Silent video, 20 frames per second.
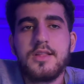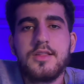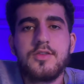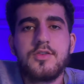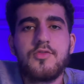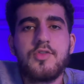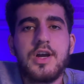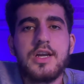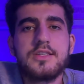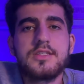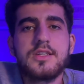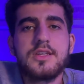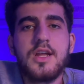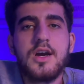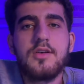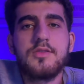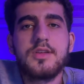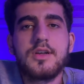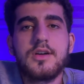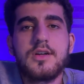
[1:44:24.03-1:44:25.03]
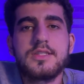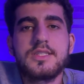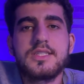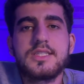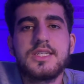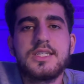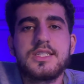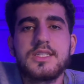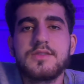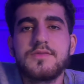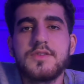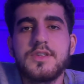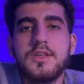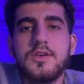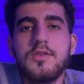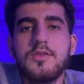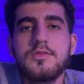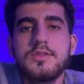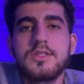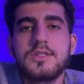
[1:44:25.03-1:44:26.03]
Right now there are 6
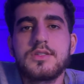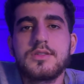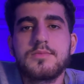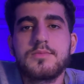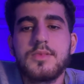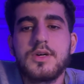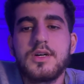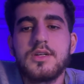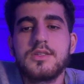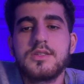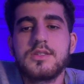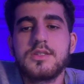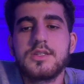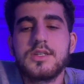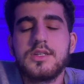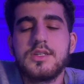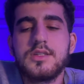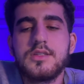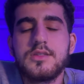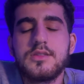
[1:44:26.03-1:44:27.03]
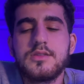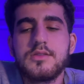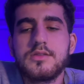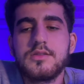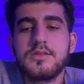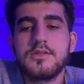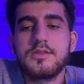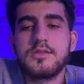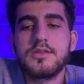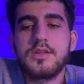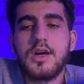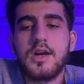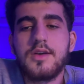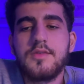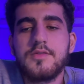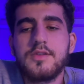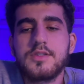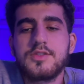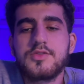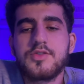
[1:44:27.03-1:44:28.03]
videos, but I
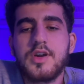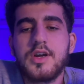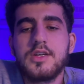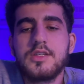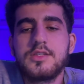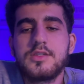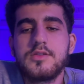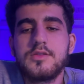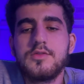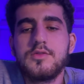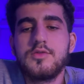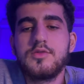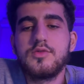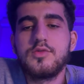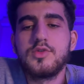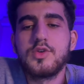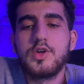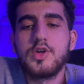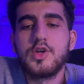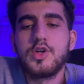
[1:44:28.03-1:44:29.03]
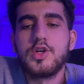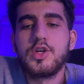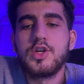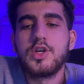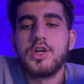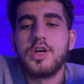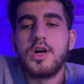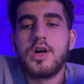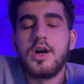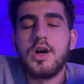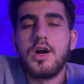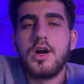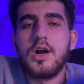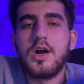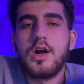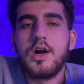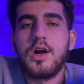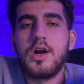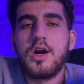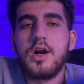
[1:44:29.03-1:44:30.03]
will try to
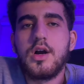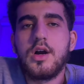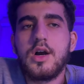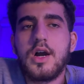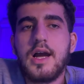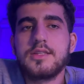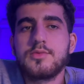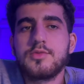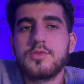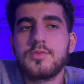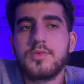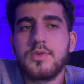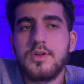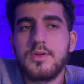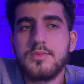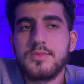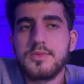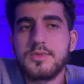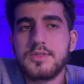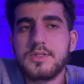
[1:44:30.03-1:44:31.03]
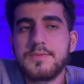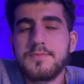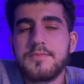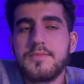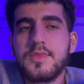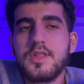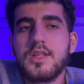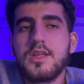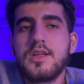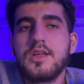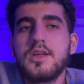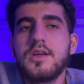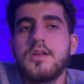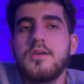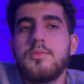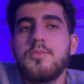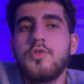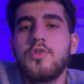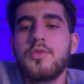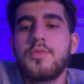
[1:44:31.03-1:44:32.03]
add more problems.
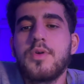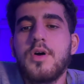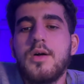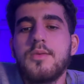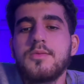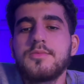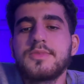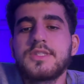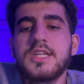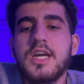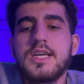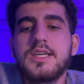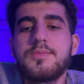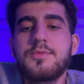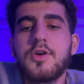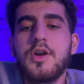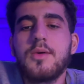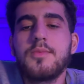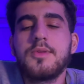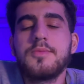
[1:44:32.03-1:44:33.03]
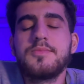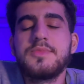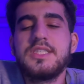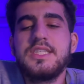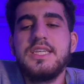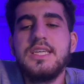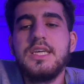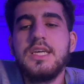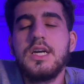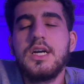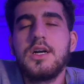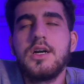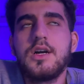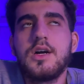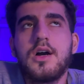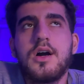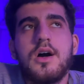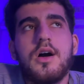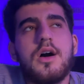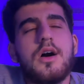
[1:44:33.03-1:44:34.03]
More problems like problem D.
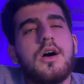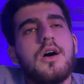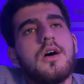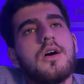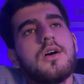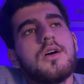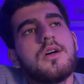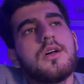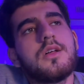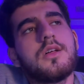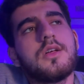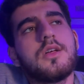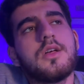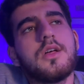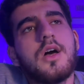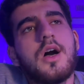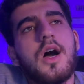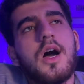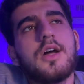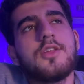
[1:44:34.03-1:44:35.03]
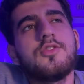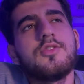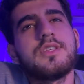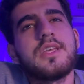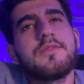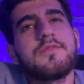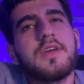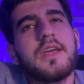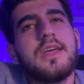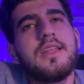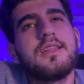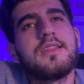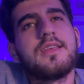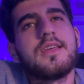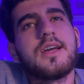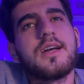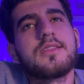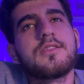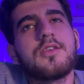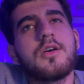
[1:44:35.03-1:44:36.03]
I don't have anything
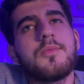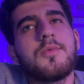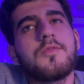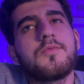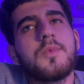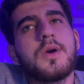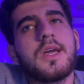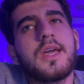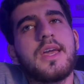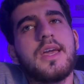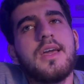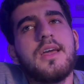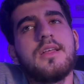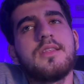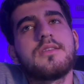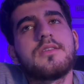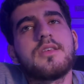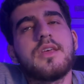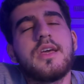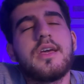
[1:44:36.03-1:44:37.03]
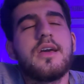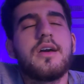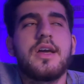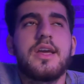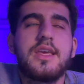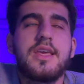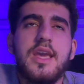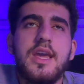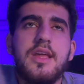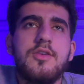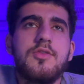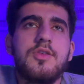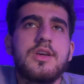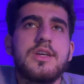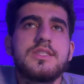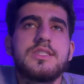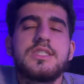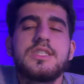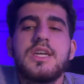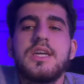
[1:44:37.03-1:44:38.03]
at top of my head. again, you
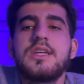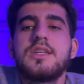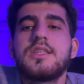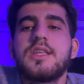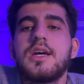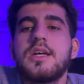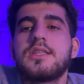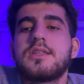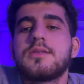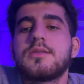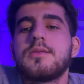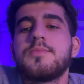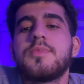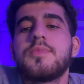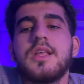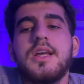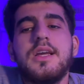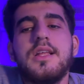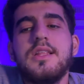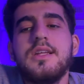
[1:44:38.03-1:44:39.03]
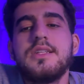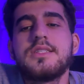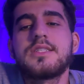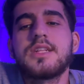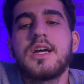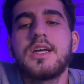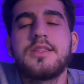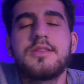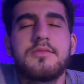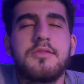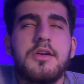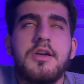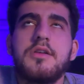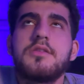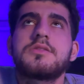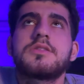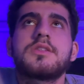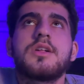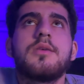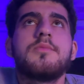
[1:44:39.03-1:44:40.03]
can check that playlist. There
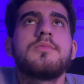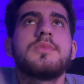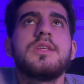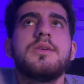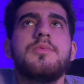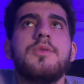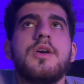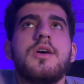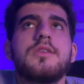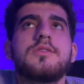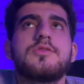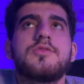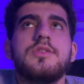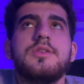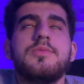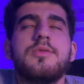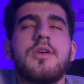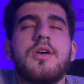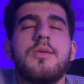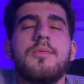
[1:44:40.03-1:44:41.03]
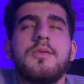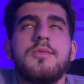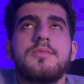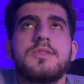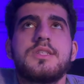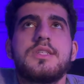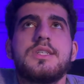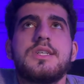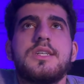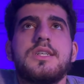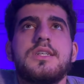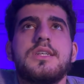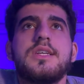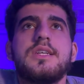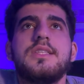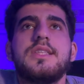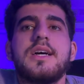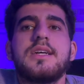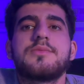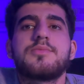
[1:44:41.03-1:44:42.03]
are some DP on 3 problems there
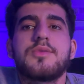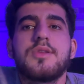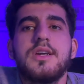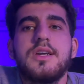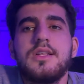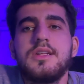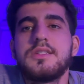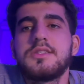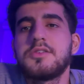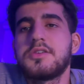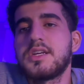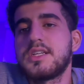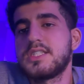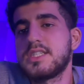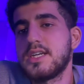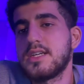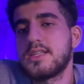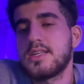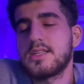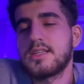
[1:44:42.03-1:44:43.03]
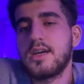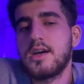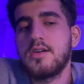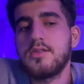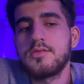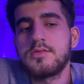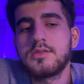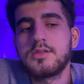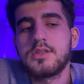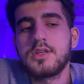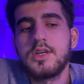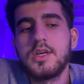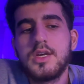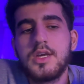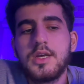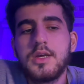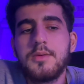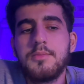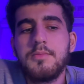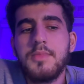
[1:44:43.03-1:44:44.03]
in that playlist. You can check that out.
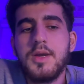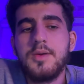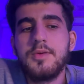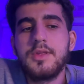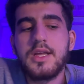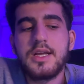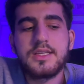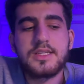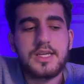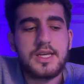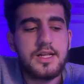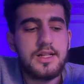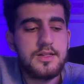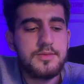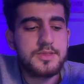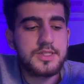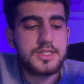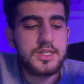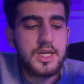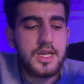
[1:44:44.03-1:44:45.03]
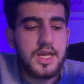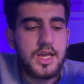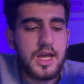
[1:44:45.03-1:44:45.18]
Maybe that helps.